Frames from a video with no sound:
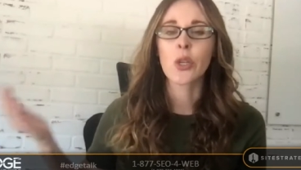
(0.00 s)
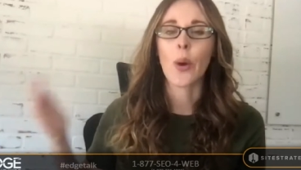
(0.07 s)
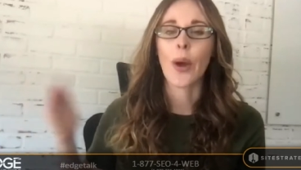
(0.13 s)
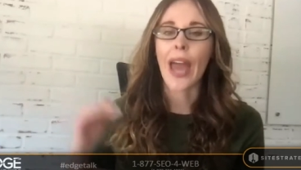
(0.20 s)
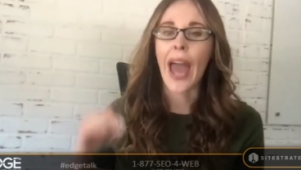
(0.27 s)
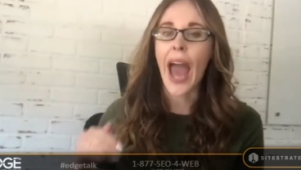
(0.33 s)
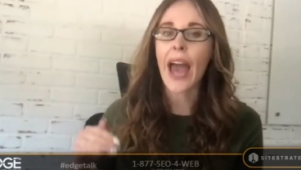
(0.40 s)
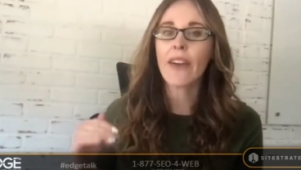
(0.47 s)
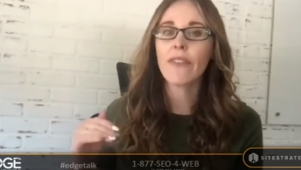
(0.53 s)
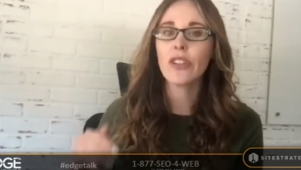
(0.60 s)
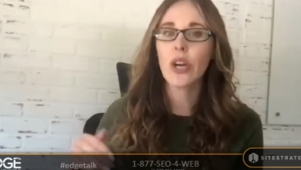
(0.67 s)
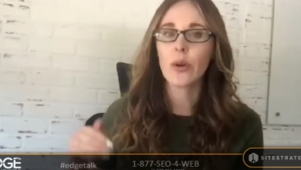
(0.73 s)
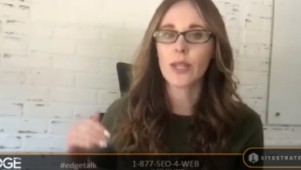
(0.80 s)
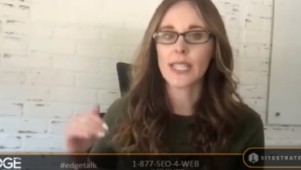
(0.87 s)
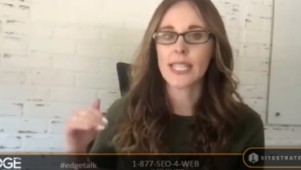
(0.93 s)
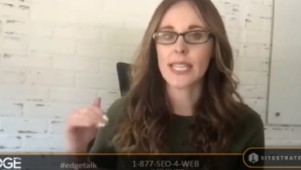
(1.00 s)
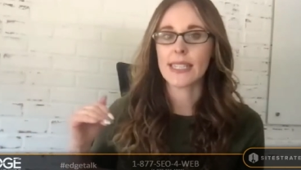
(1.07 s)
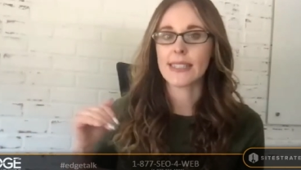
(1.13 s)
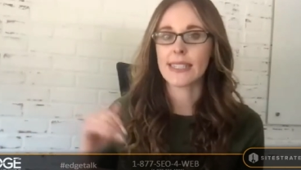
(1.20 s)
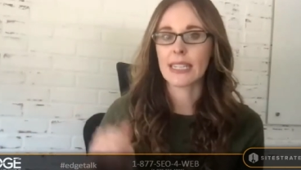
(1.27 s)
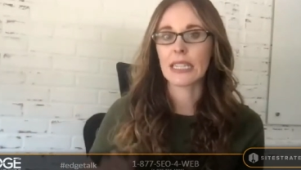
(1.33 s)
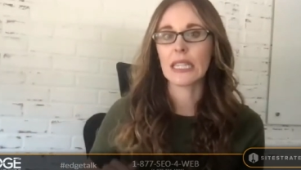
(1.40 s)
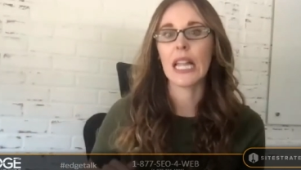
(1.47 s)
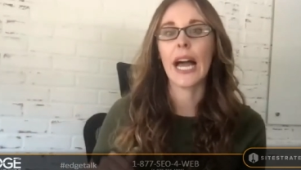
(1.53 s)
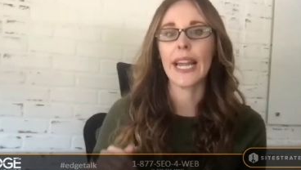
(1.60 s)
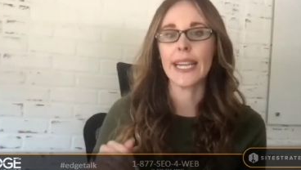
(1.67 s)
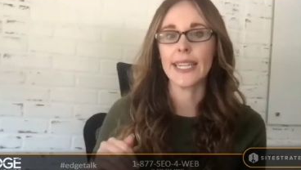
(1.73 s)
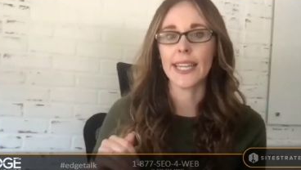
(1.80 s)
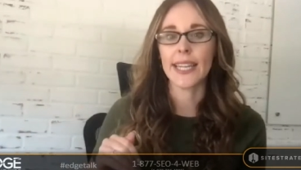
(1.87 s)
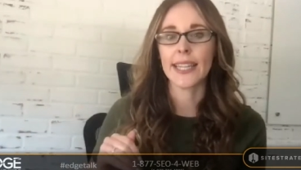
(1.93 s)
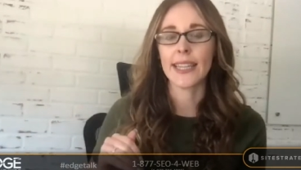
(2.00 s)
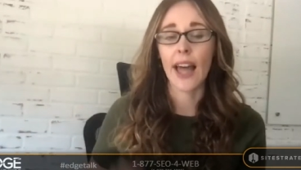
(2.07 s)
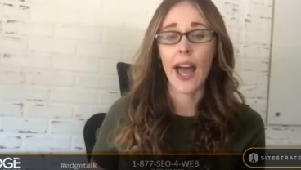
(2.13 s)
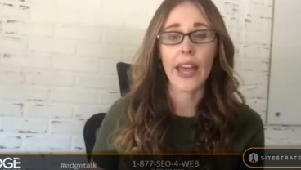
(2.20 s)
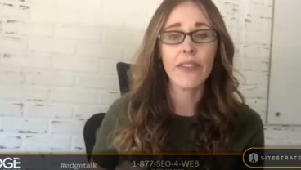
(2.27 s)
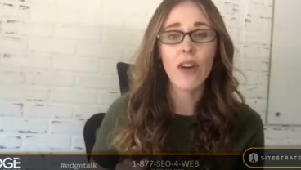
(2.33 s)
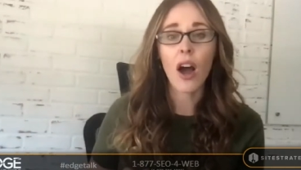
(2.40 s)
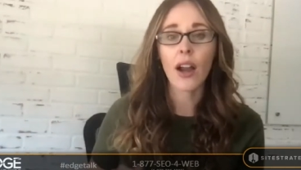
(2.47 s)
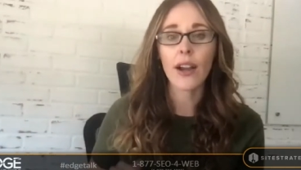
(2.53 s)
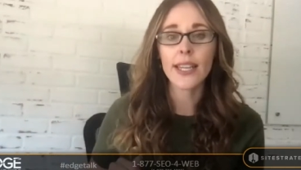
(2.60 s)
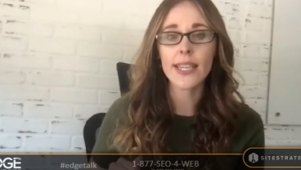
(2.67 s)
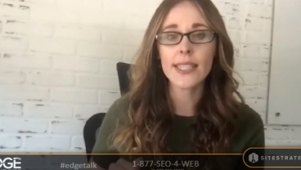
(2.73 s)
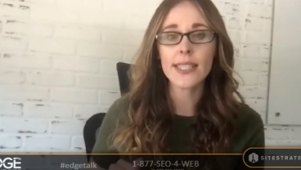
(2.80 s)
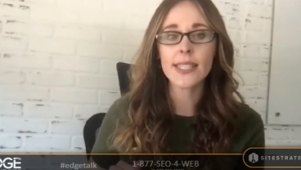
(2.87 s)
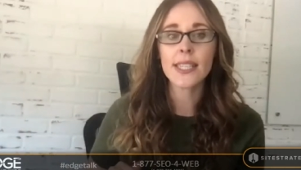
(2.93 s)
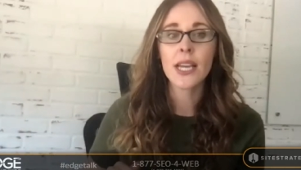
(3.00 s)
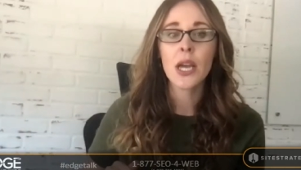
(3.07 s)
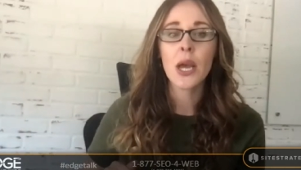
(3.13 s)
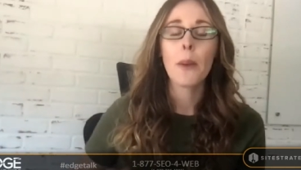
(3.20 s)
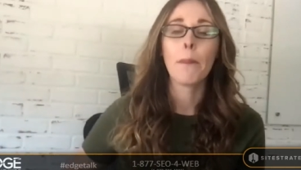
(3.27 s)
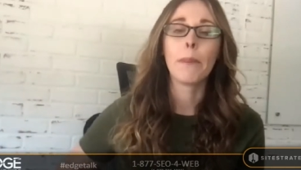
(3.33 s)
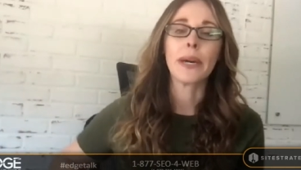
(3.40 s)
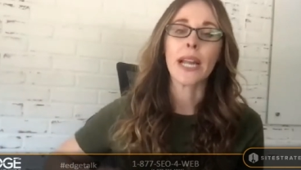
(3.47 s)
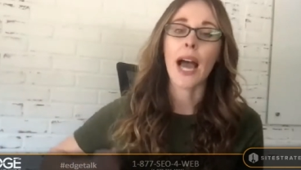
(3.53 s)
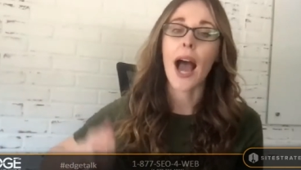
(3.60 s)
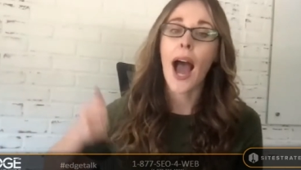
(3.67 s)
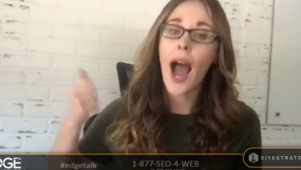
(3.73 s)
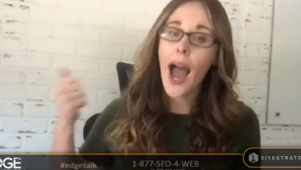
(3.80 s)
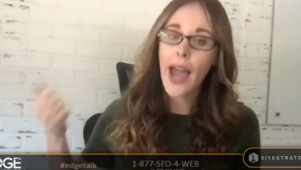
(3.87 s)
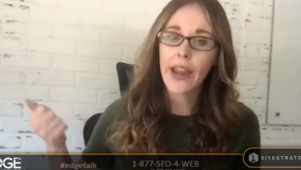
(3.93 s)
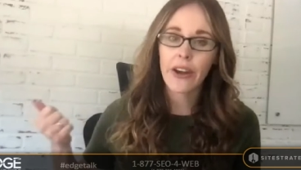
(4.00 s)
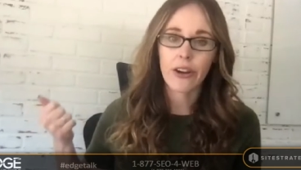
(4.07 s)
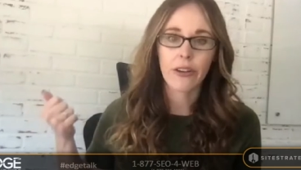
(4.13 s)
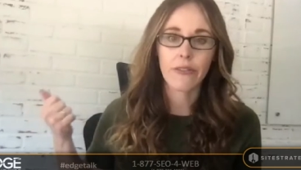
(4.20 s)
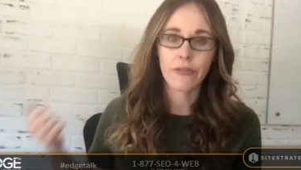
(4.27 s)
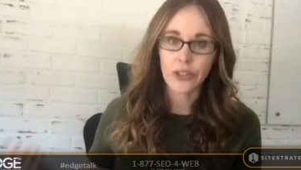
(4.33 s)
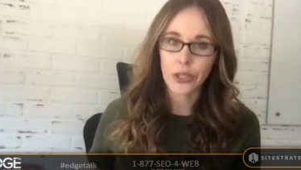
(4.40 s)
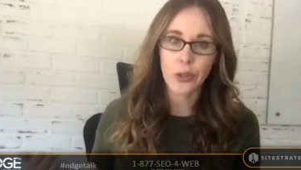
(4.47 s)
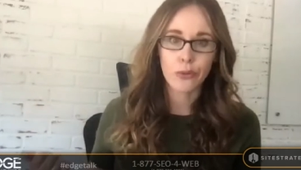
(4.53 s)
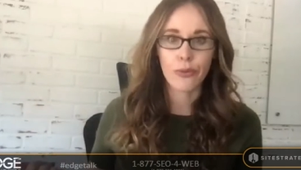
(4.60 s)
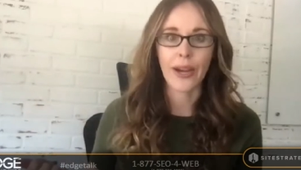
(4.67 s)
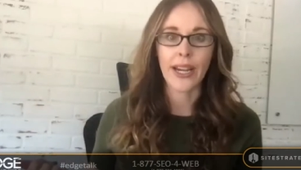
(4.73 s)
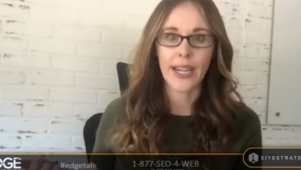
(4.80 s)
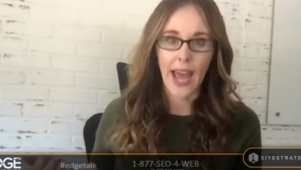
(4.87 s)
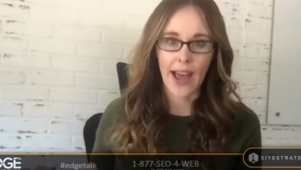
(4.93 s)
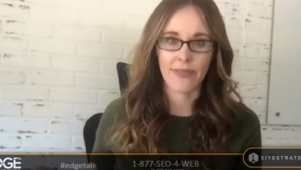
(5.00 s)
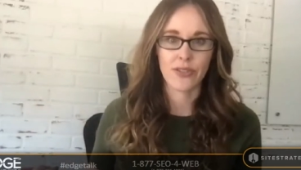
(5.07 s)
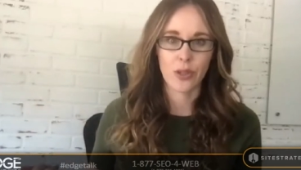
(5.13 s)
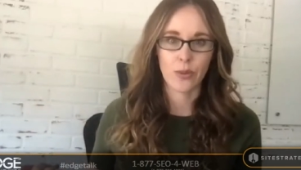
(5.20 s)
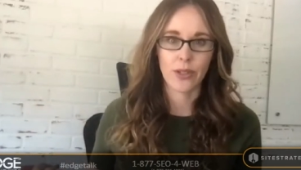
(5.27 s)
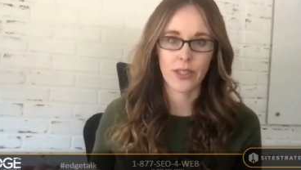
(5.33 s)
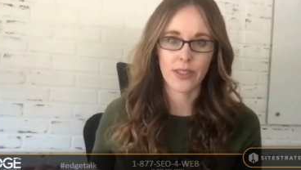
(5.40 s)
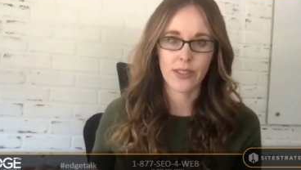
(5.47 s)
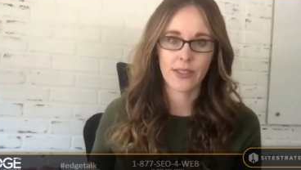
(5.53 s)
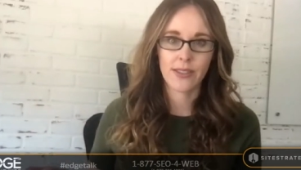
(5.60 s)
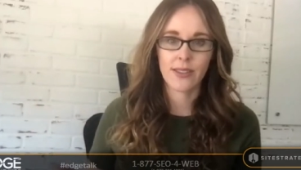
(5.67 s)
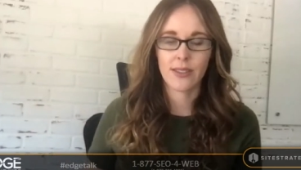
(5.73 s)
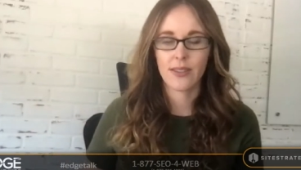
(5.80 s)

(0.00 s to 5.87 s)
So I have noticed a decline in live audience, but a higher view rate afterwards.